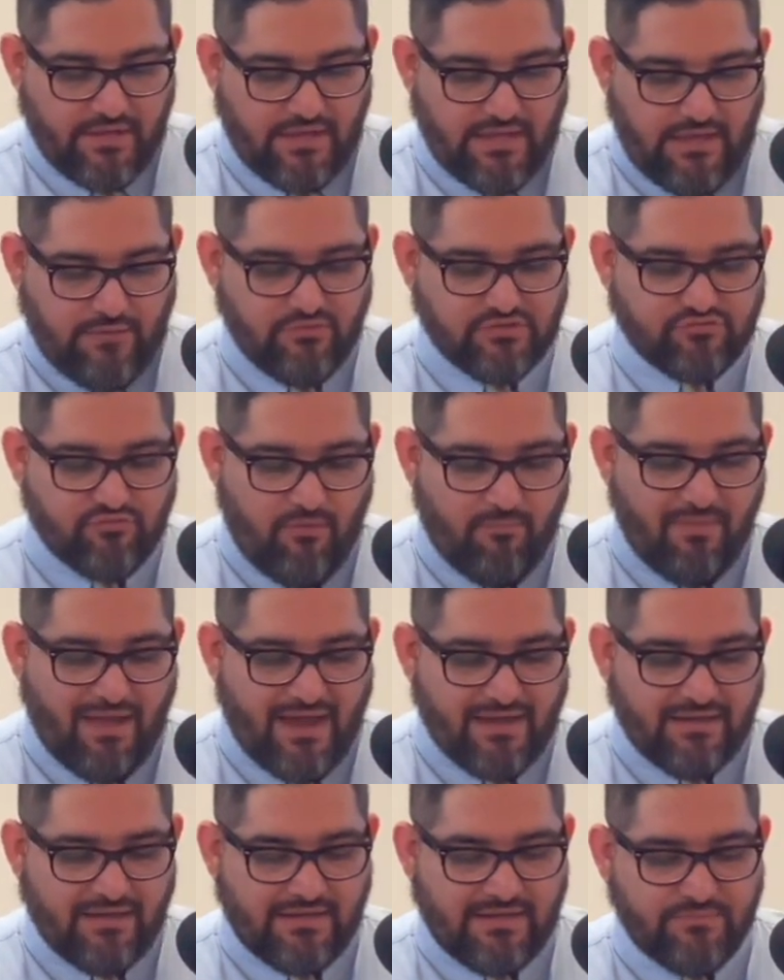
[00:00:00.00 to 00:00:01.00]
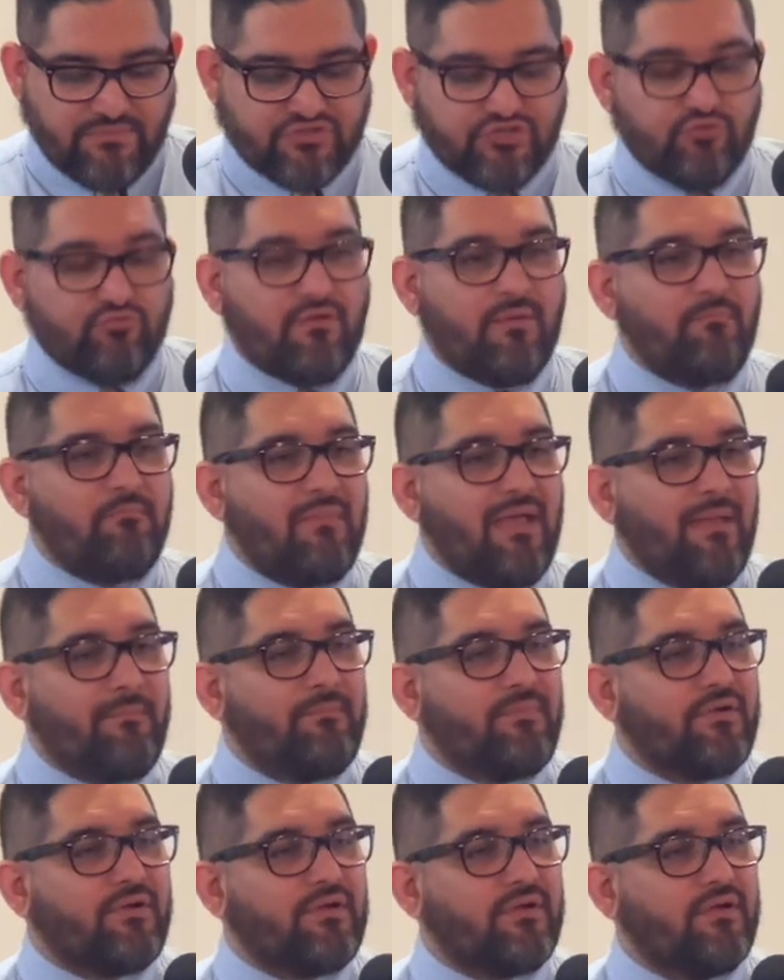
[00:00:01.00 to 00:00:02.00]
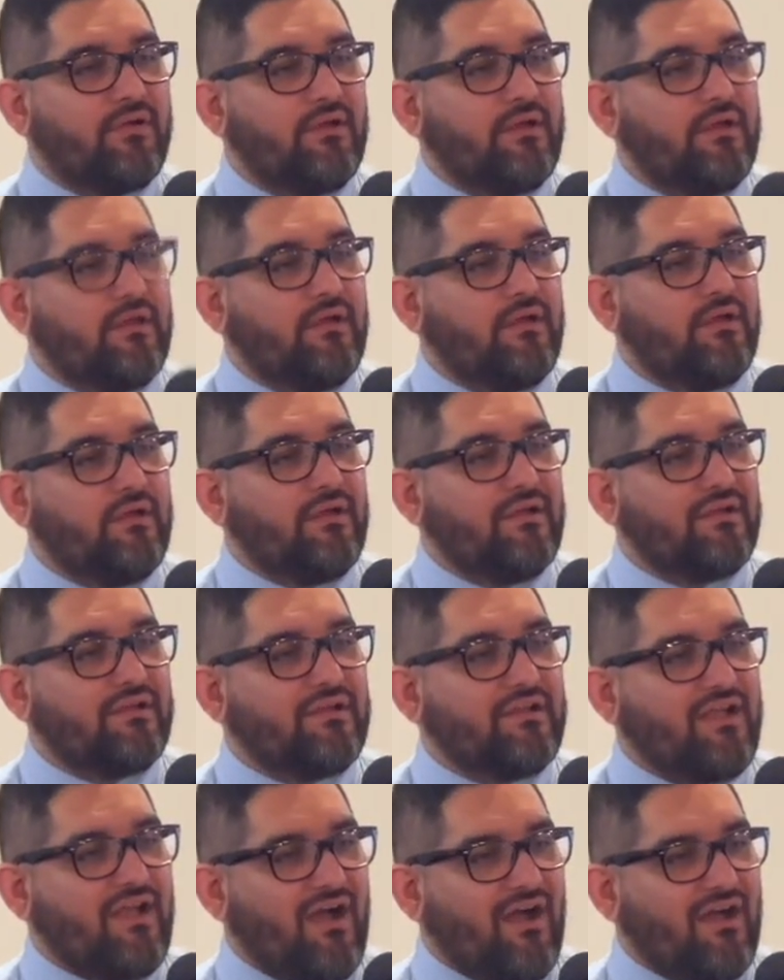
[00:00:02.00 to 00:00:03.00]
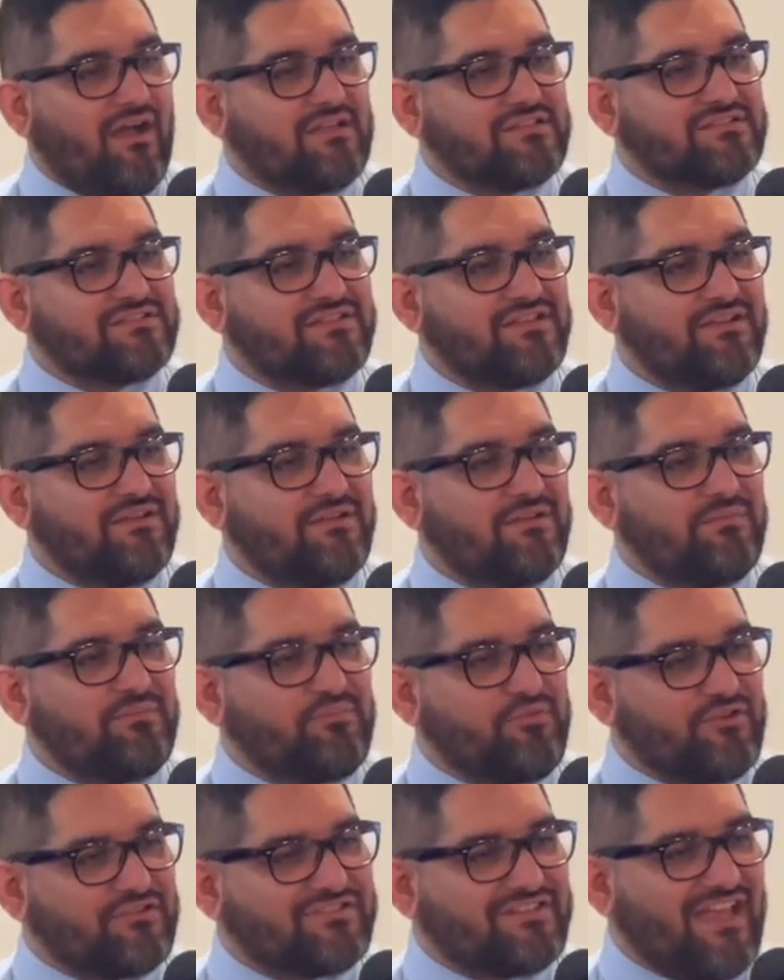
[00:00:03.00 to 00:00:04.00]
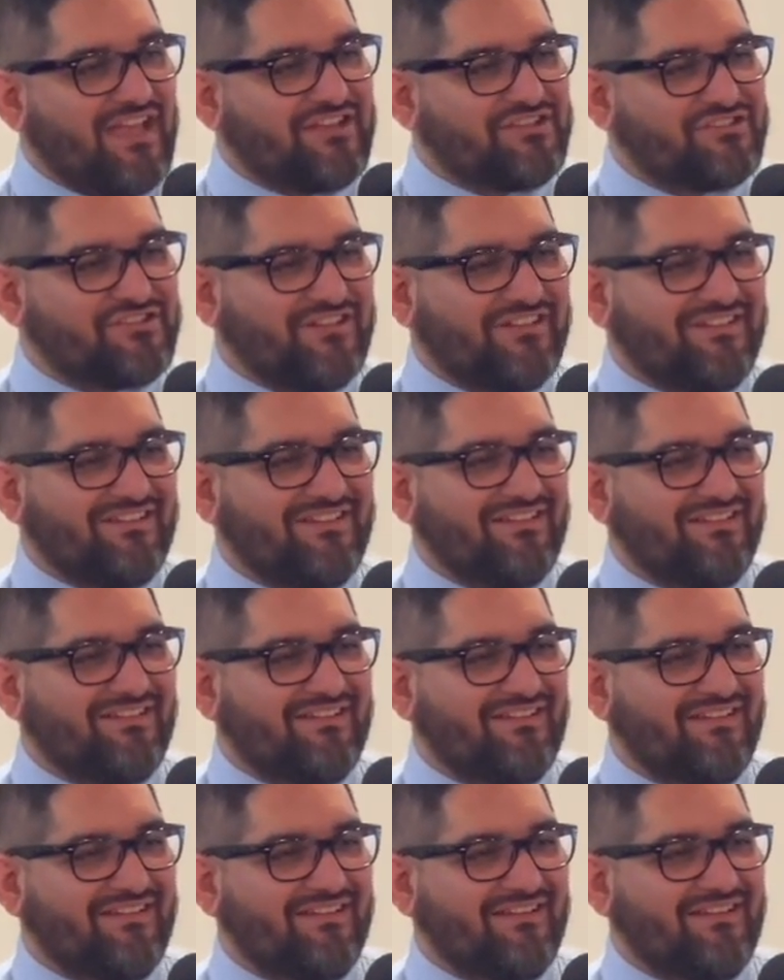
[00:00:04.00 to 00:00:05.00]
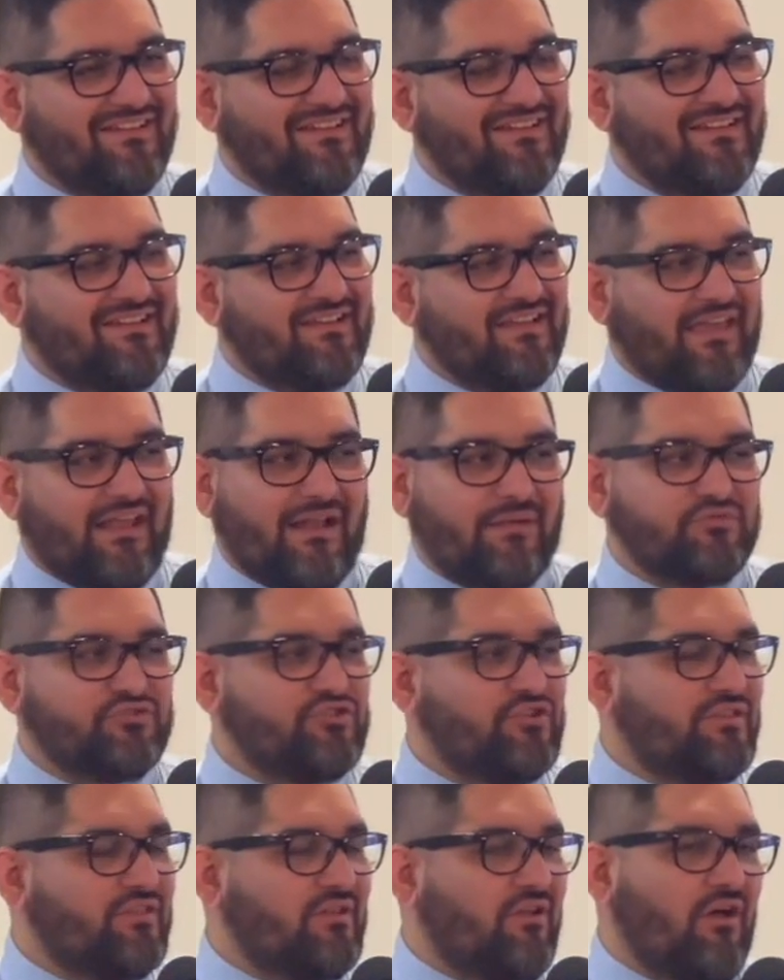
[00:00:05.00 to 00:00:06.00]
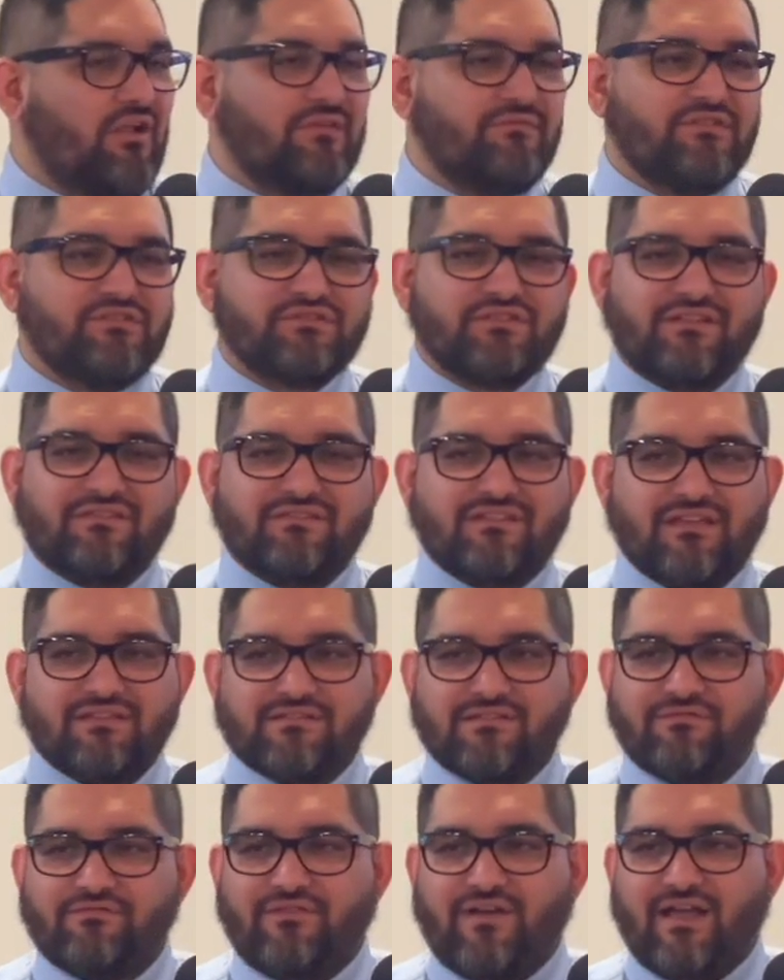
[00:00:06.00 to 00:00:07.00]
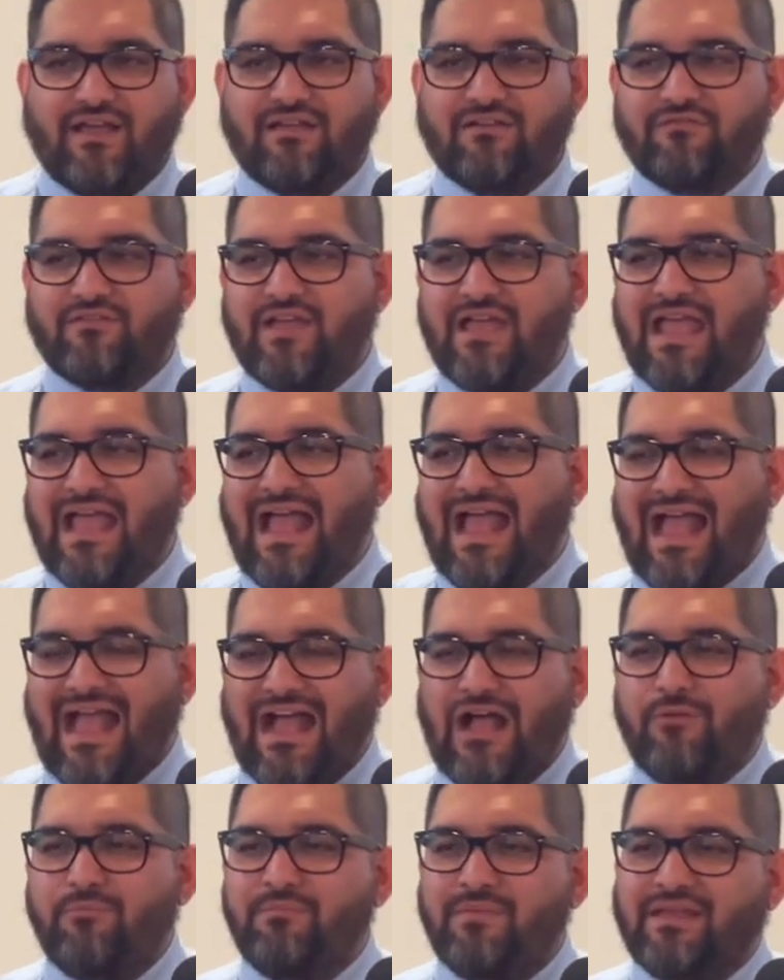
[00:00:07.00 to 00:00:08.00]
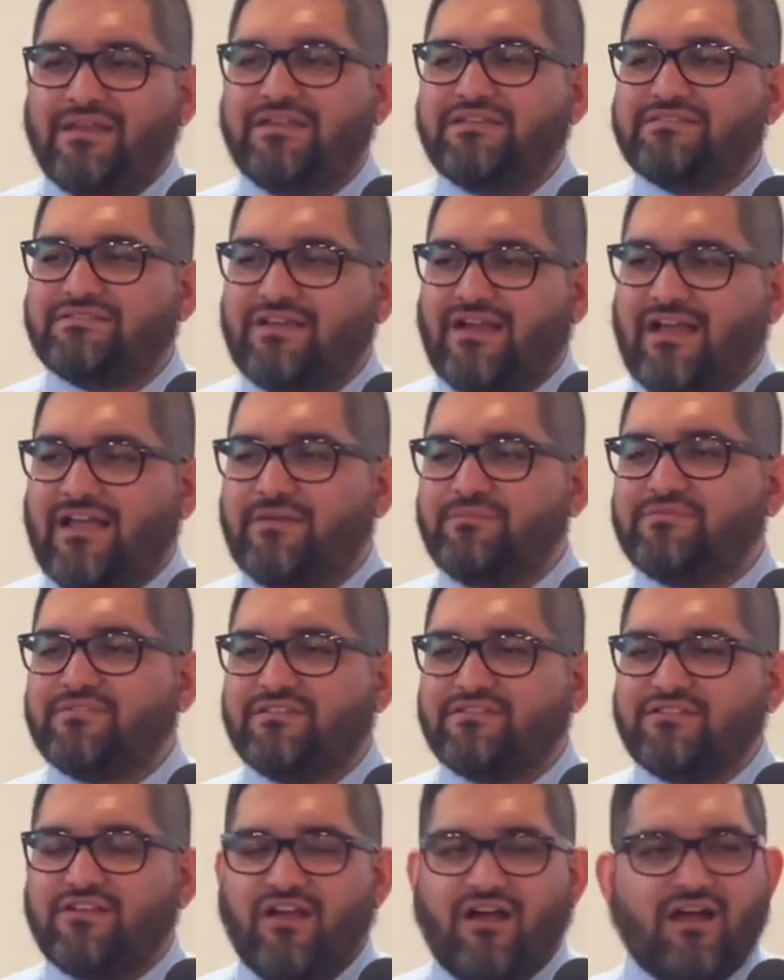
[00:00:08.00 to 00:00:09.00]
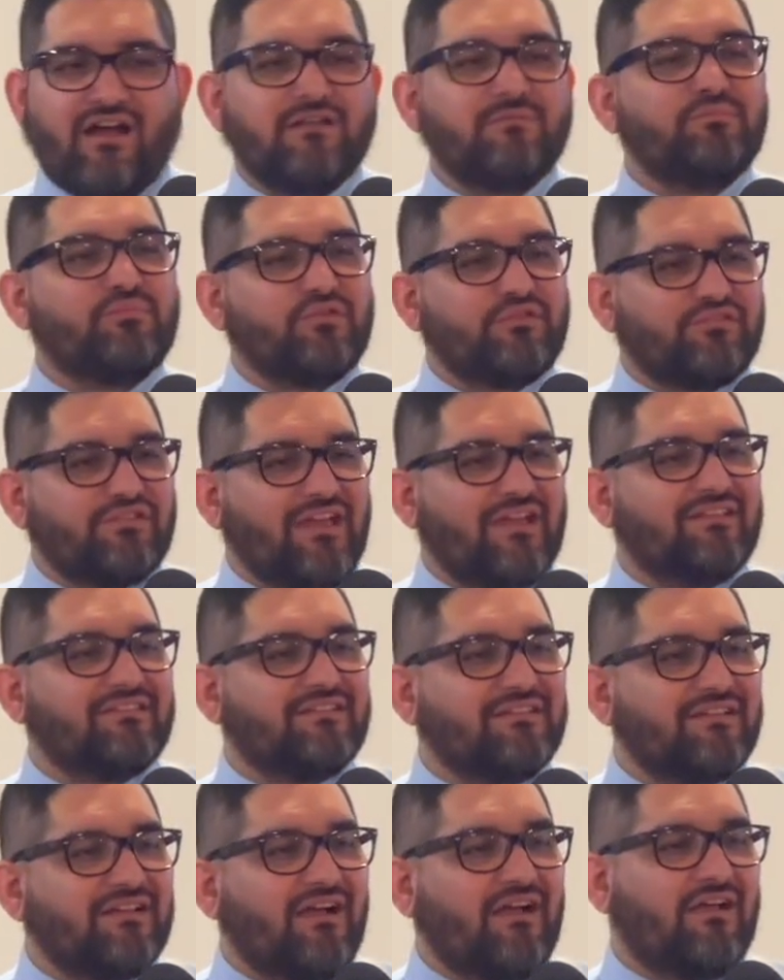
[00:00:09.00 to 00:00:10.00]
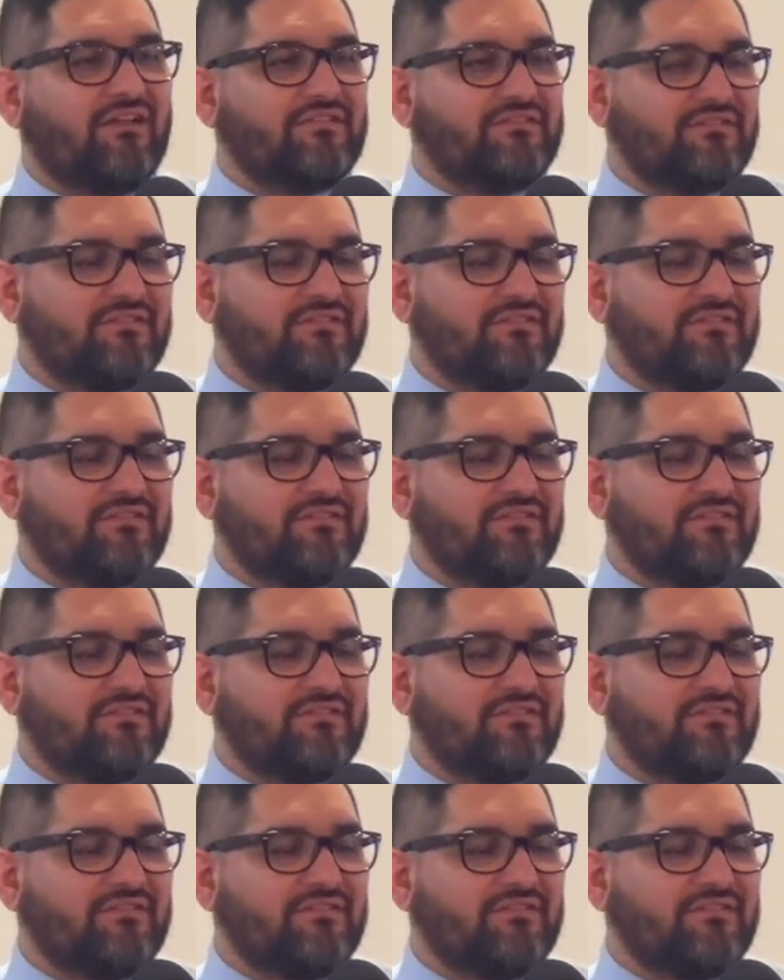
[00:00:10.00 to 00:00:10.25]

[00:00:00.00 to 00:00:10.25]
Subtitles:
He was reminding them to remember God's protection. And I'm sure that all of us can testify of how many times that God protected us.